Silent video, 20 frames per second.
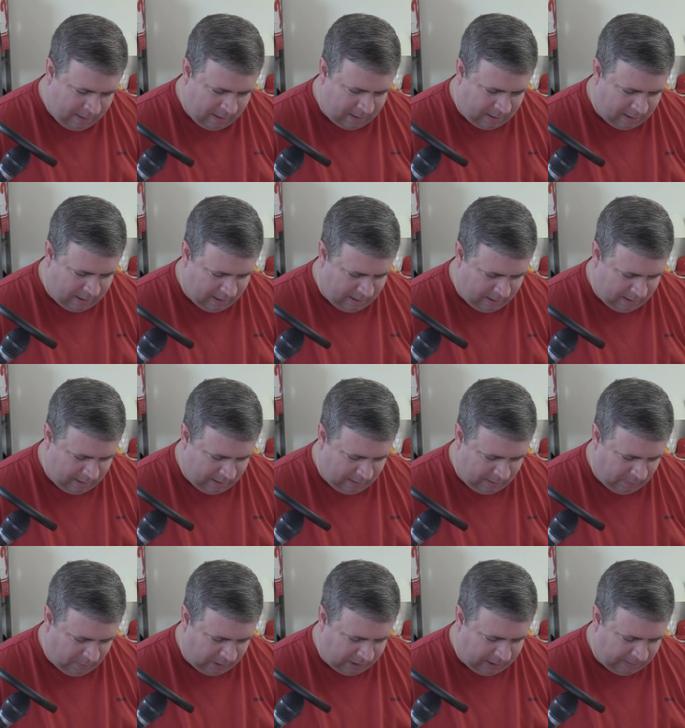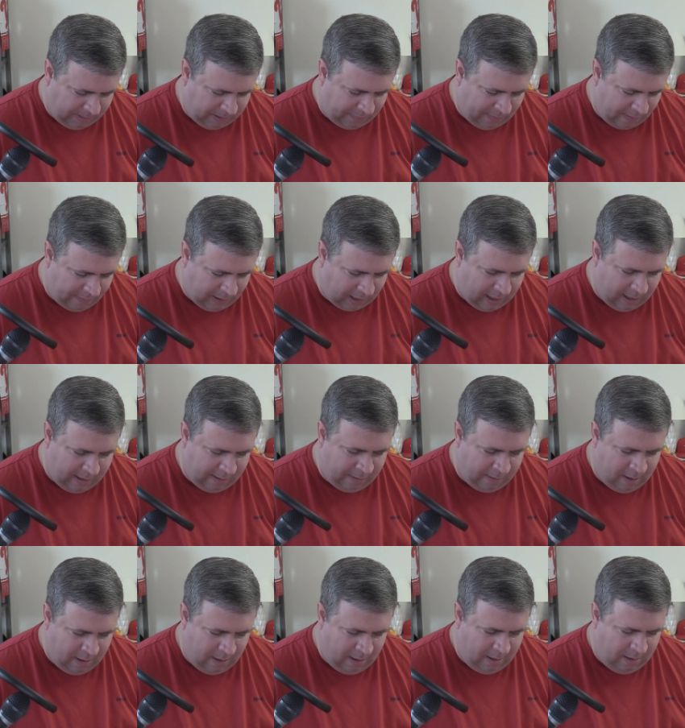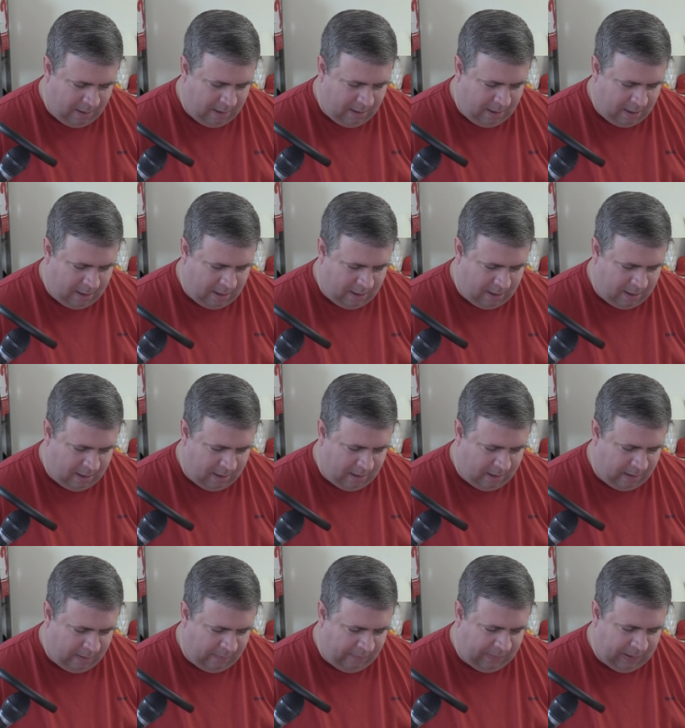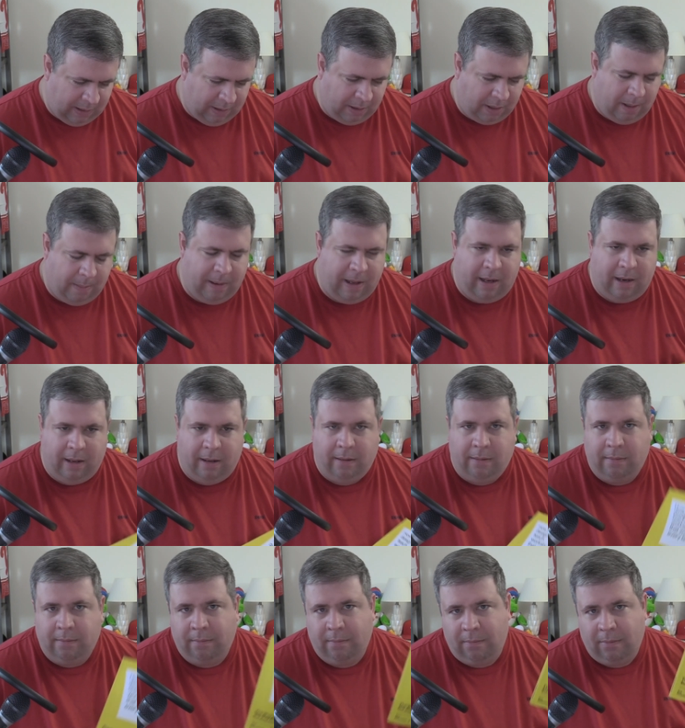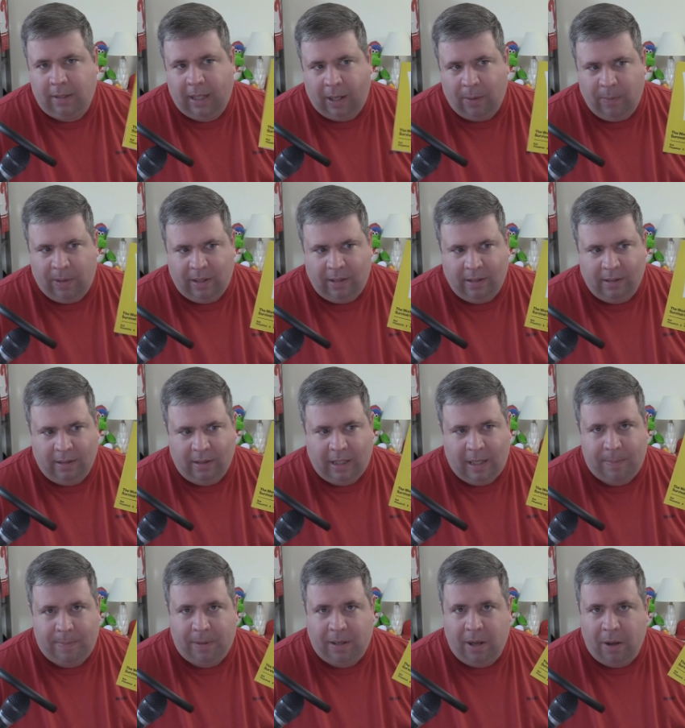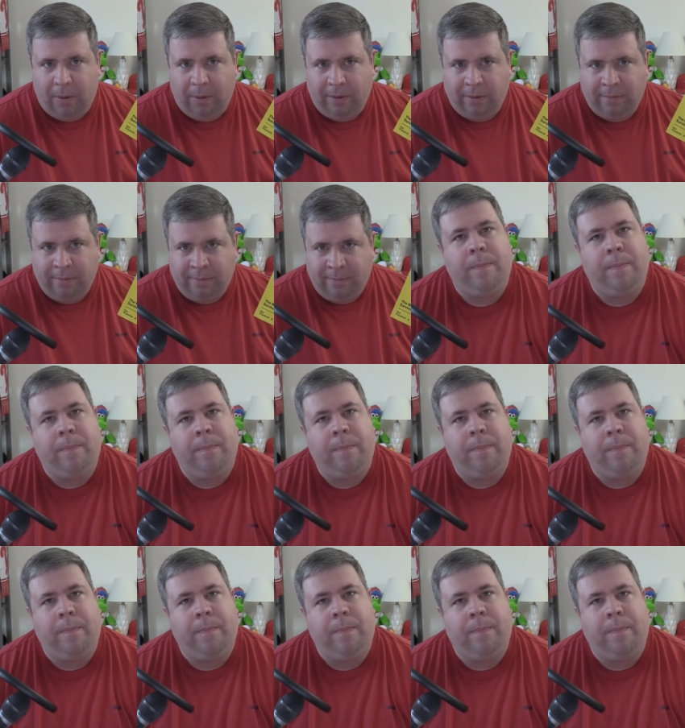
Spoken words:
the workshop survival guide. Feeling good about it. Can't wait to keep going.